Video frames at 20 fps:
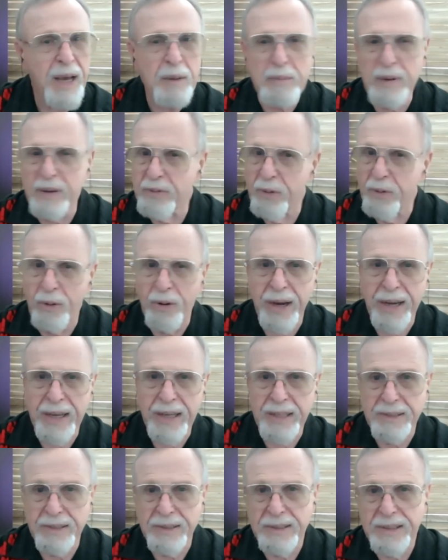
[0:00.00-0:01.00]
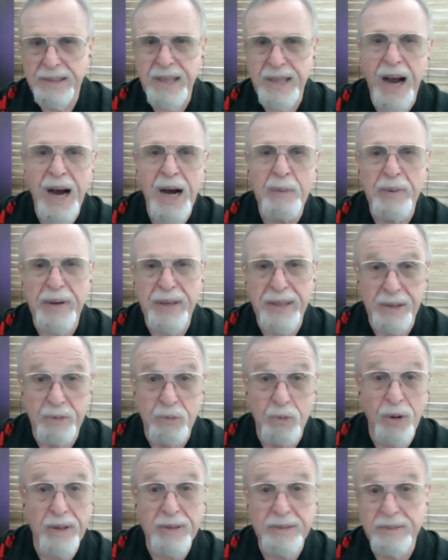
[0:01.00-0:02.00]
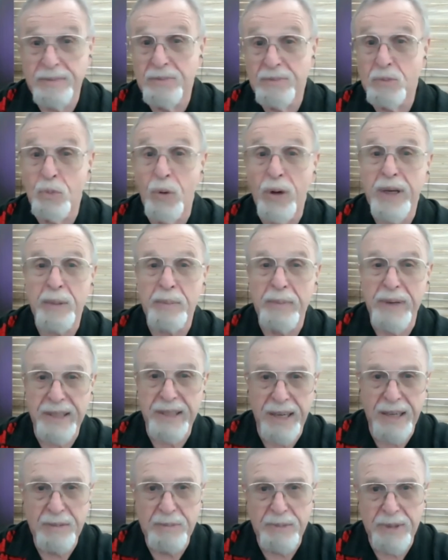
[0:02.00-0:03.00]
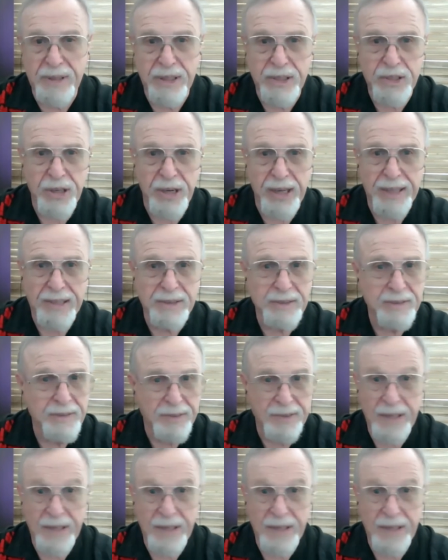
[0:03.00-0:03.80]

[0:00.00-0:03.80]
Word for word: before I could comment on what what could be done with the child.